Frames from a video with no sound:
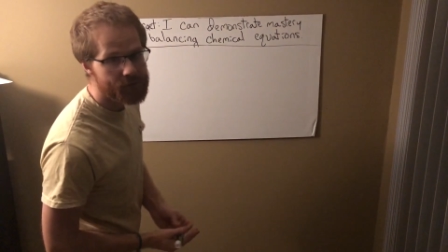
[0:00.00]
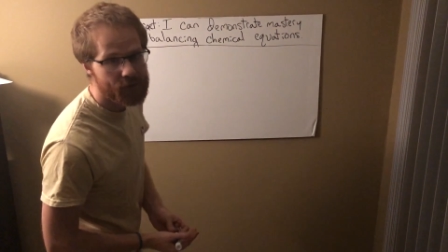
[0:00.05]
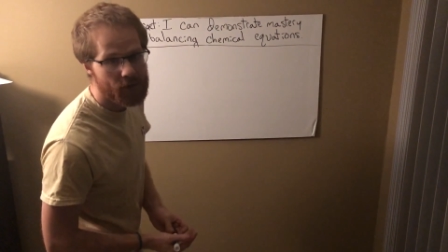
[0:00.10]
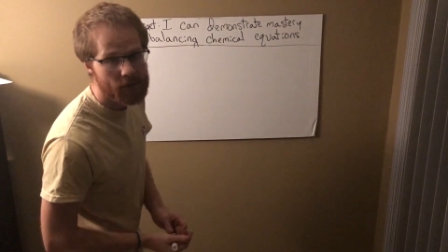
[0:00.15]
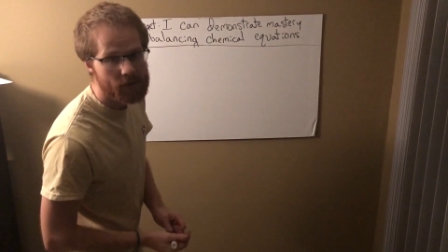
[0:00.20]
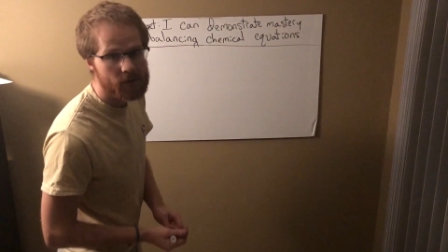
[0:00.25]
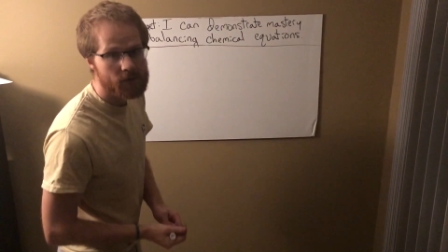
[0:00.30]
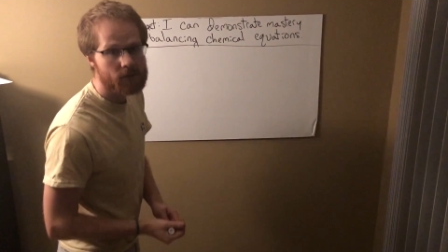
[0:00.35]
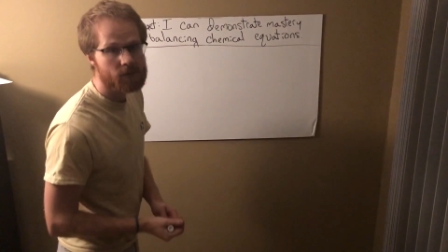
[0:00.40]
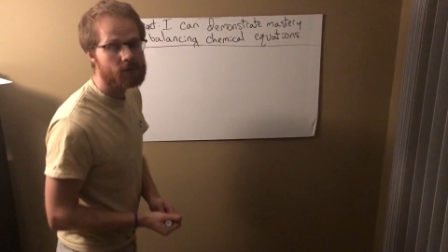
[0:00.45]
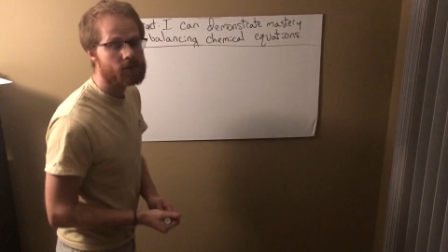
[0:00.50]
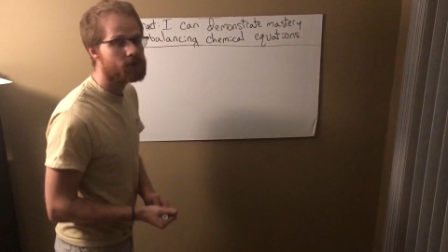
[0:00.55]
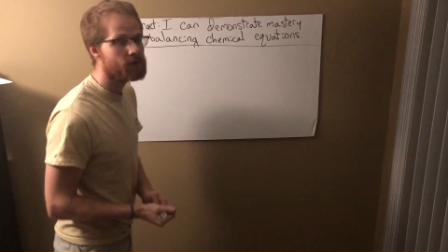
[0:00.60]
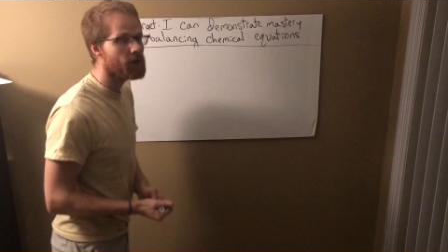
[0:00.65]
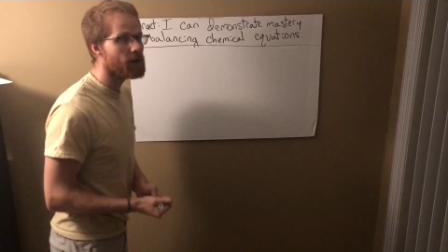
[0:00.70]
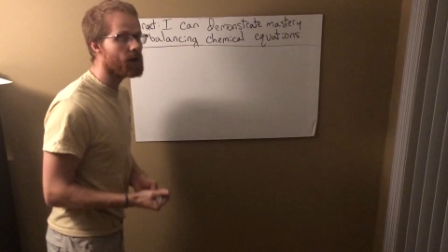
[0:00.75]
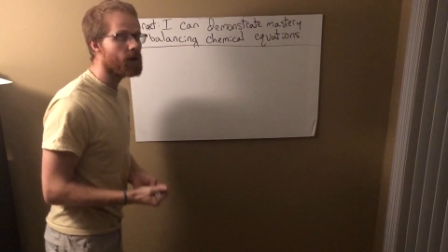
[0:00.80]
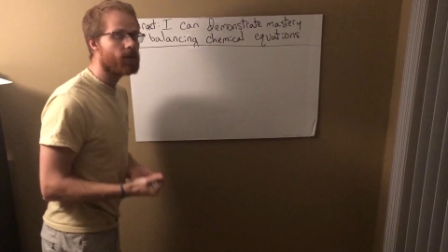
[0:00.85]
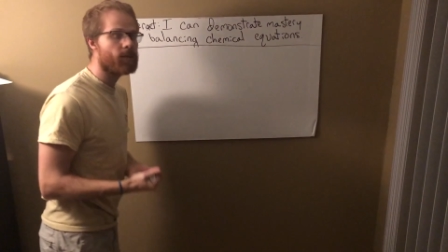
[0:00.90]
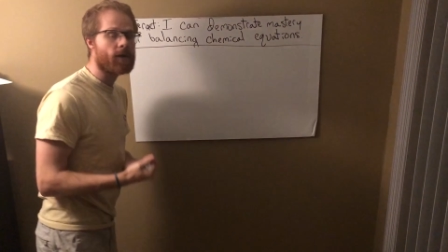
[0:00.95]
just
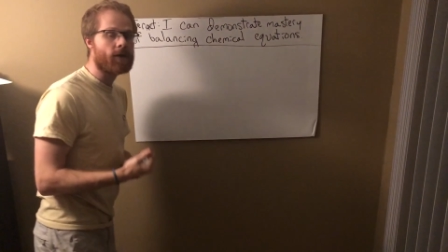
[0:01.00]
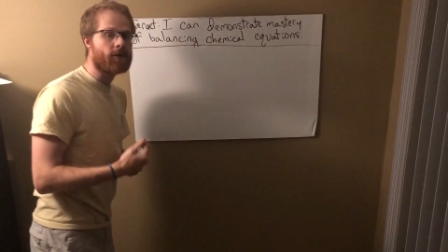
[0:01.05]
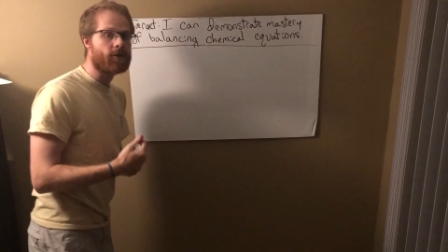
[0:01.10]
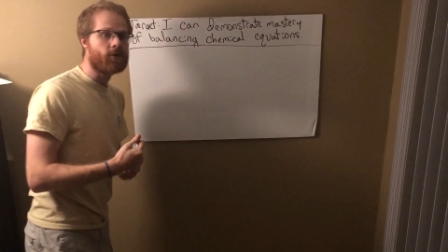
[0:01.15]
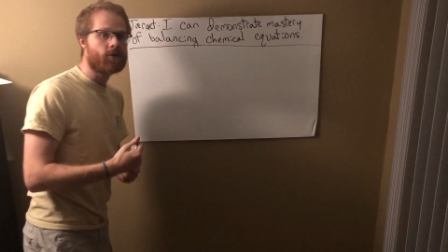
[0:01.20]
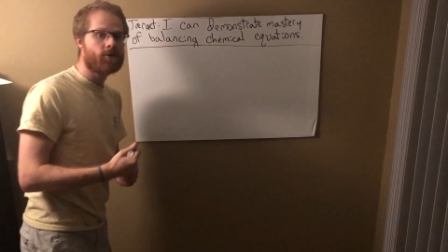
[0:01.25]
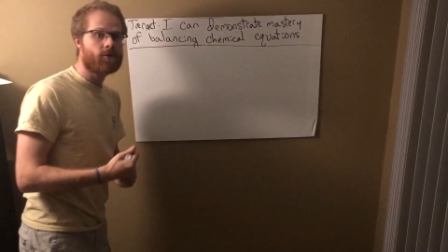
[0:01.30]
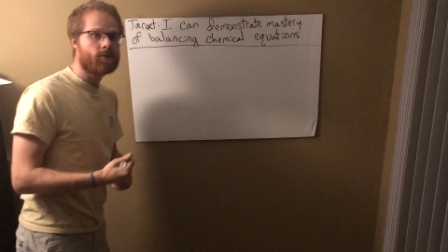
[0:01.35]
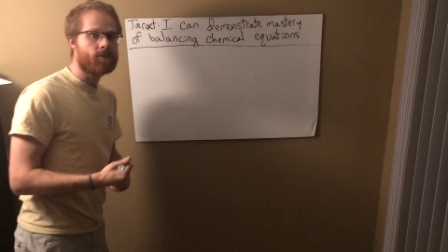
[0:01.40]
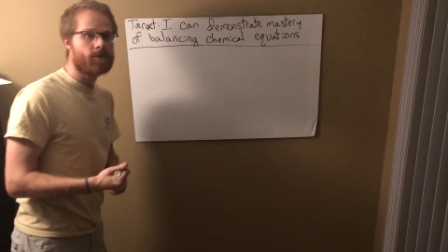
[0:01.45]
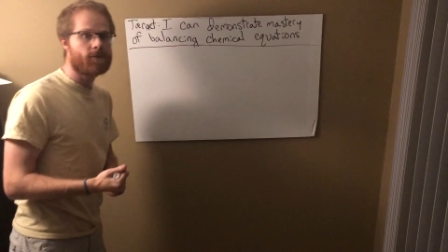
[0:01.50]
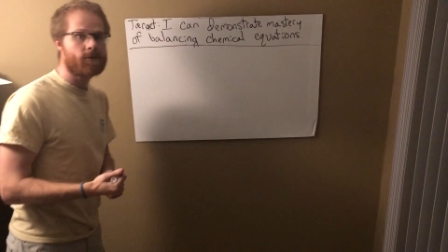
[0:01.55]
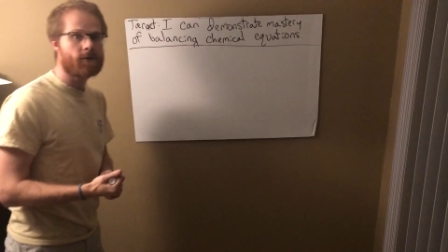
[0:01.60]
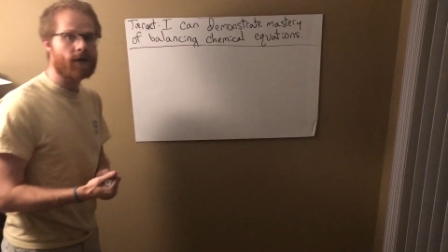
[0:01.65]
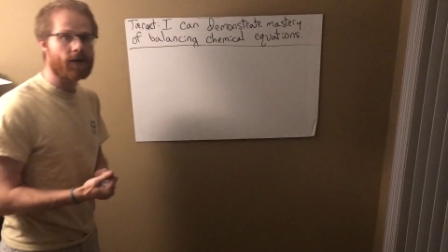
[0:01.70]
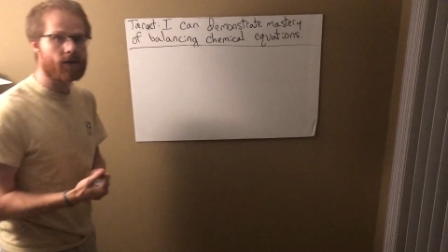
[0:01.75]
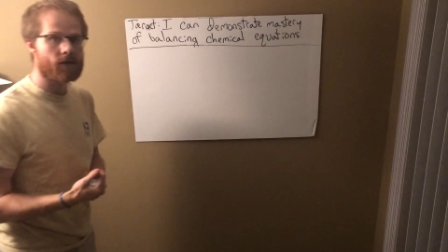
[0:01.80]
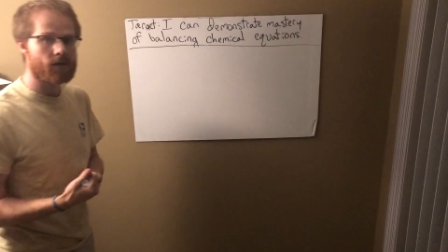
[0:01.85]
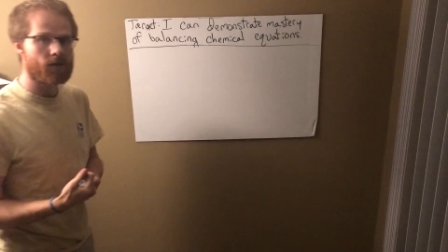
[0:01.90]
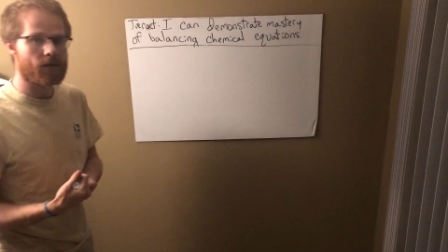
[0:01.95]
check out my YouTube
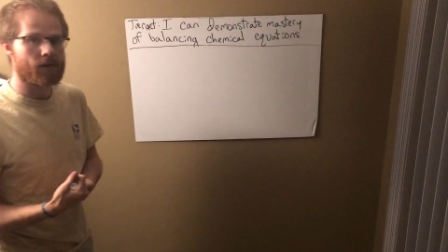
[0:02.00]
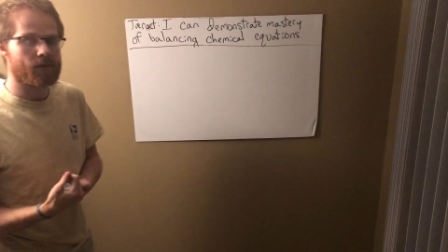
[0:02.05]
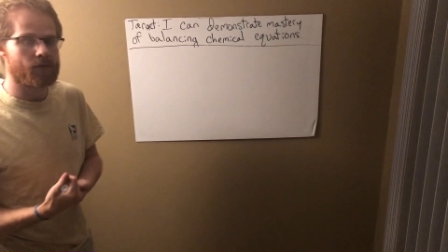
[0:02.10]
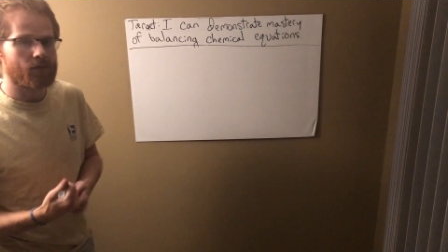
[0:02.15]
channel and